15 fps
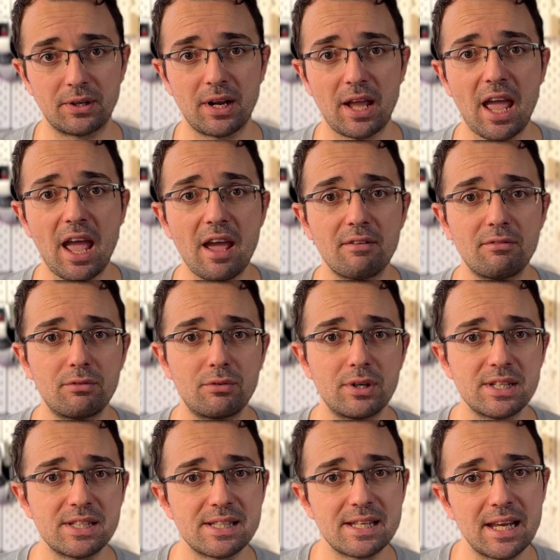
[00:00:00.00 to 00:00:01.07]
every
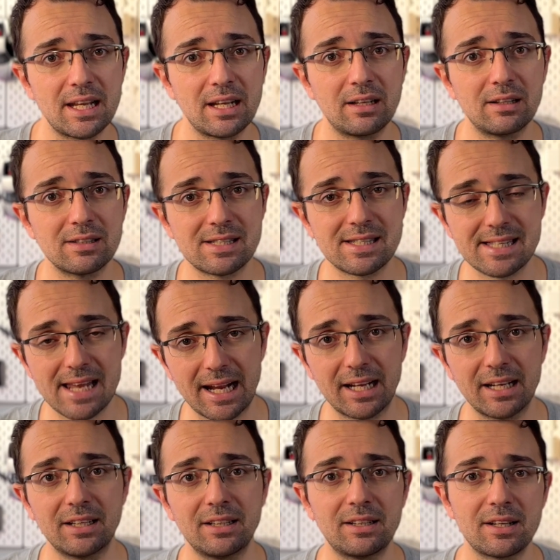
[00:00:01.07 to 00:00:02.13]
single second